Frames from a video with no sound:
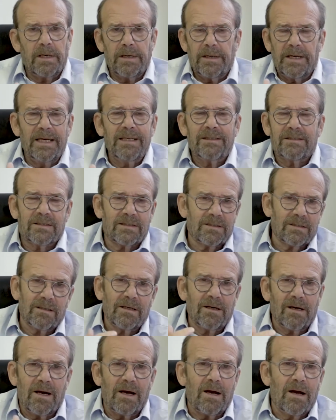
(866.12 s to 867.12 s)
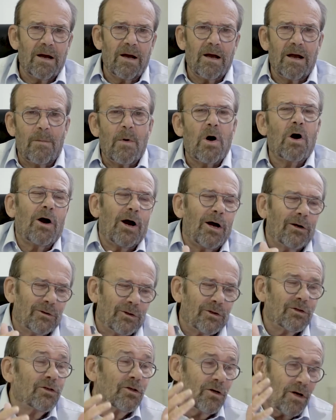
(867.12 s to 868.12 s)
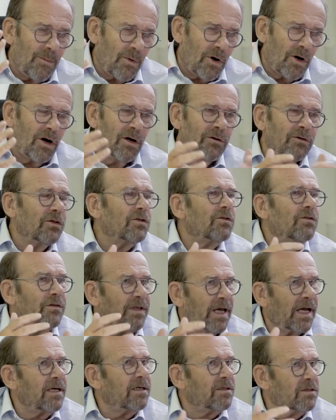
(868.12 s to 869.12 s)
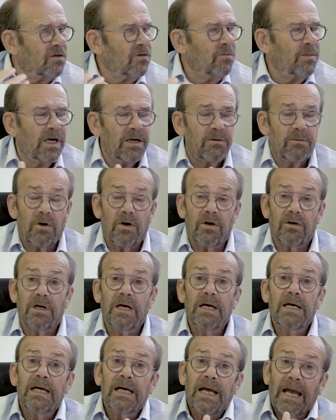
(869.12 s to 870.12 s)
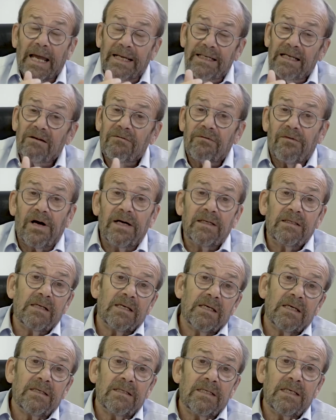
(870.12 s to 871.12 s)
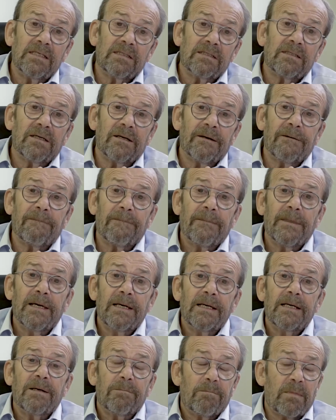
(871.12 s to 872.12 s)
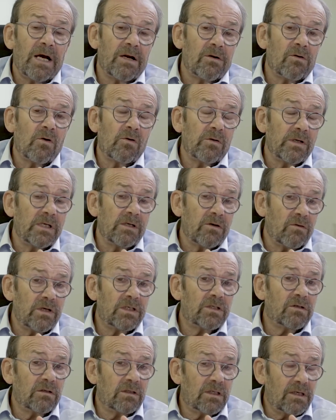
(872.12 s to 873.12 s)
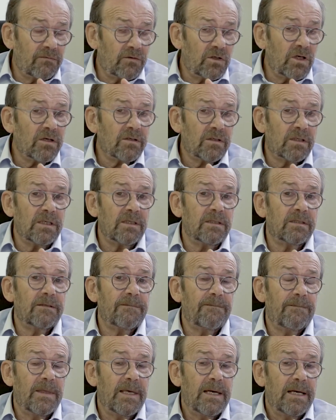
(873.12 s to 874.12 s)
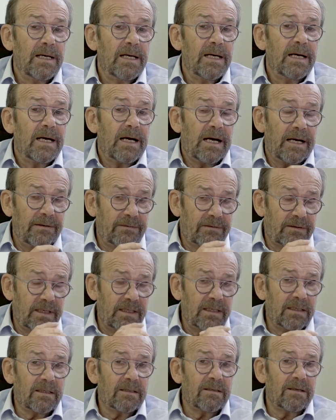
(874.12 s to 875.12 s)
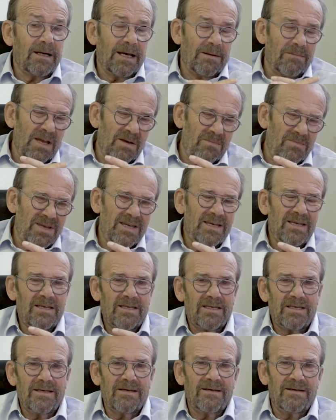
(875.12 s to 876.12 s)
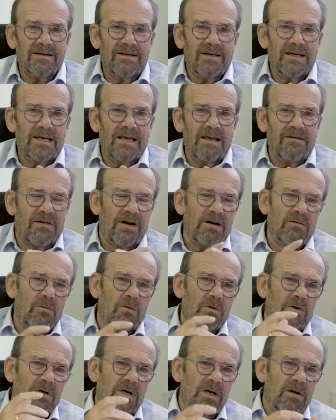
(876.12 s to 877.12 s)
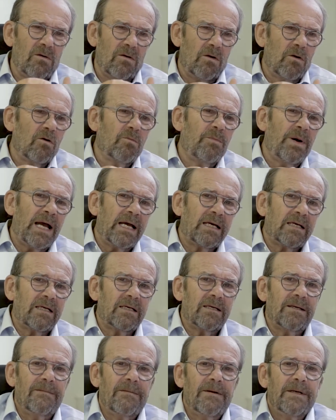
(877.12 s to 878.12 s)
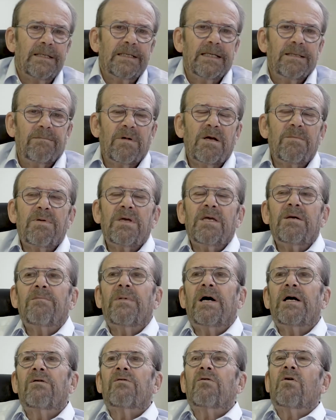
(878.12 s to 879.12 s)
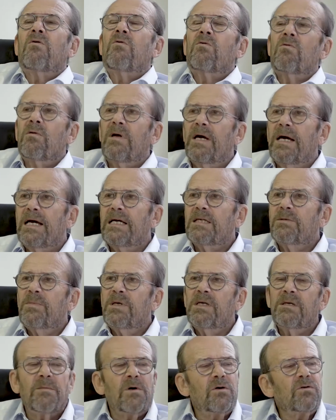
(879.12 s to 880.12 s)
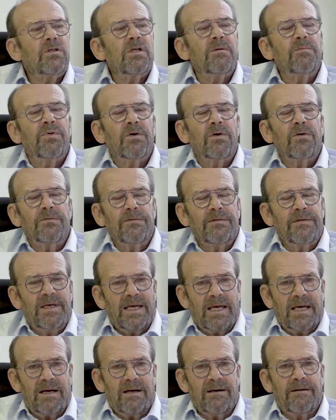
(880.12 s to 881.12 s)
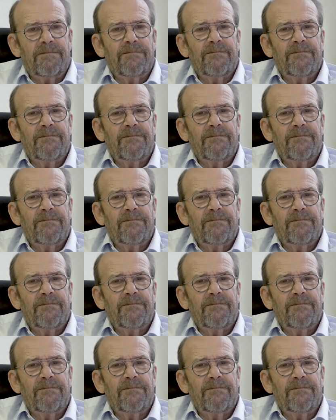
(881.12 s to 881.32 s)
It's among others thanks to my work. And then finally, indeed, my role in the restorative justice. I think maybe if I would look back, maybe my role has been most important there.